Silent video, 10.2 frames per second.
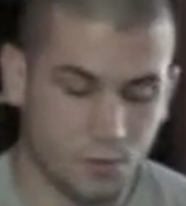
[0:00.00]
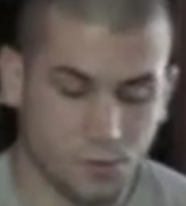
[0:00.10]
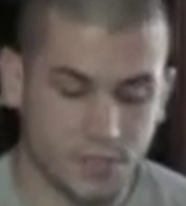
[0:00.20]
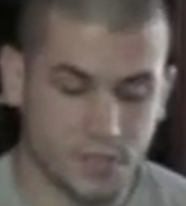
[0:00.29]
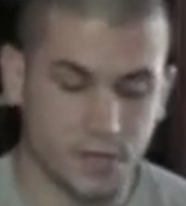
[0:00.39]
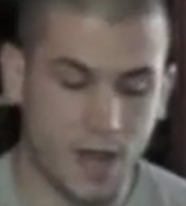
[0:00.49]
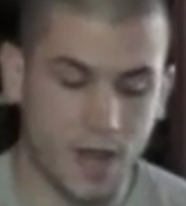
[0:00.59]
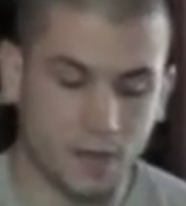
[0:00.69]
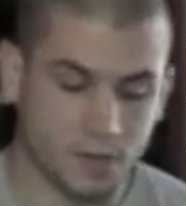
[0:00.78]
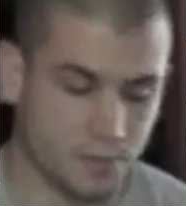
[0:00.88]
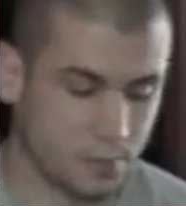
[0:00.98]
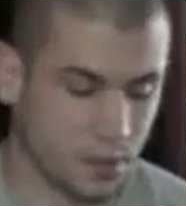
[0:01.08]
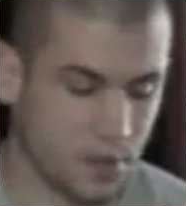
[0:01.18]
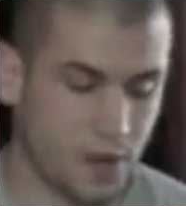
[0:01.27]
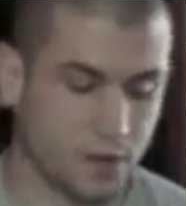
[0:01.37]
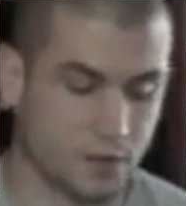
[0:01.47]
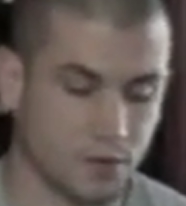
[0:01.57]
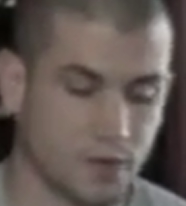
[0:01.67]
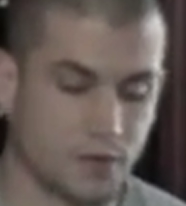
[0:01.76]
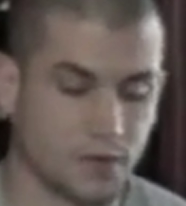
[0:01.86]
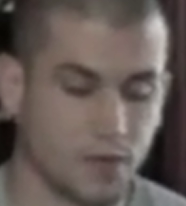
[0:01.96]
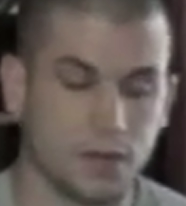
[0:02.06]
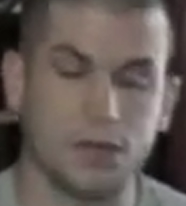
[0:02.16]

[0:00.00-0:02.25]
waste hours upon hours learning